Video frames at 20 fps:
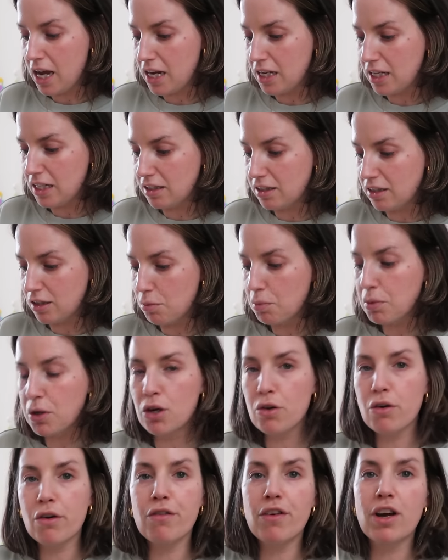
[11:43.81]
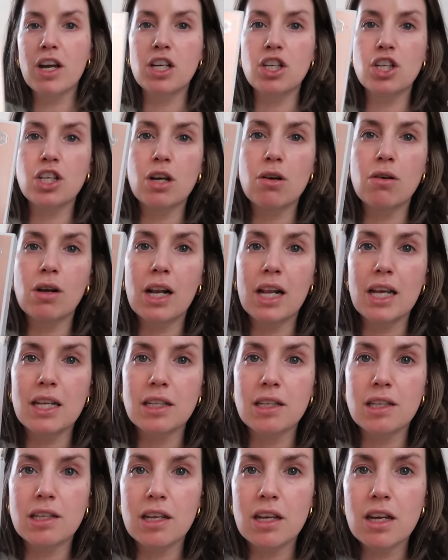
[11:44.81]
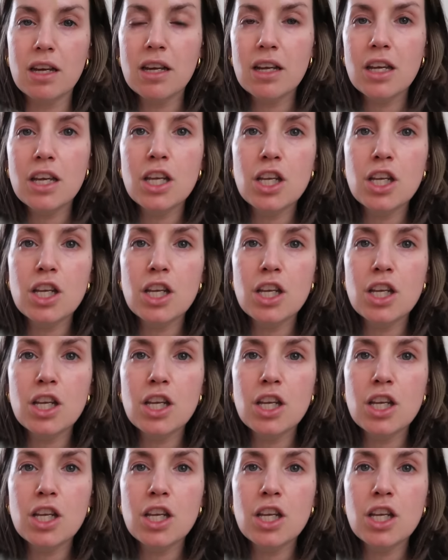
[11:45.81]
and it's the Purifying Gel Cleanser.